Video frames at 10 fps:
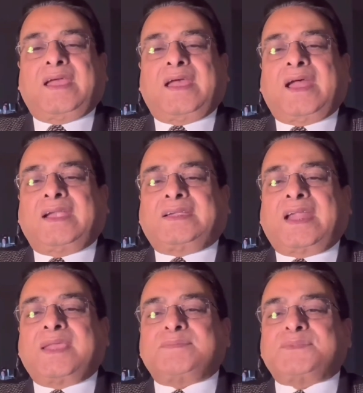At
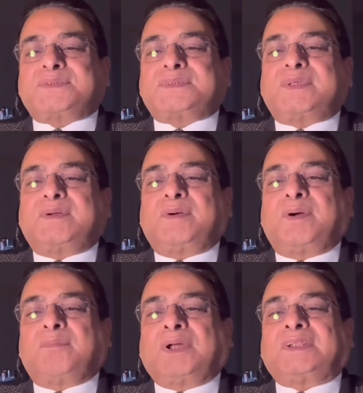times,
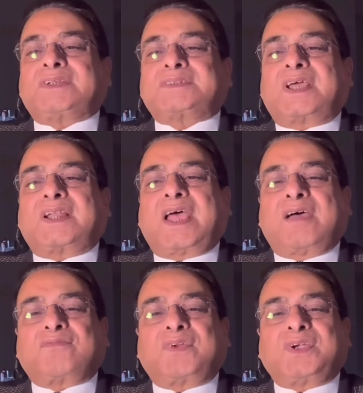mothers are
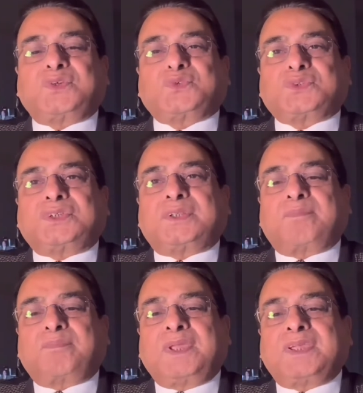afraid to see the
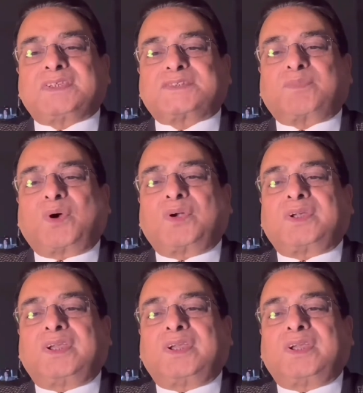pink spot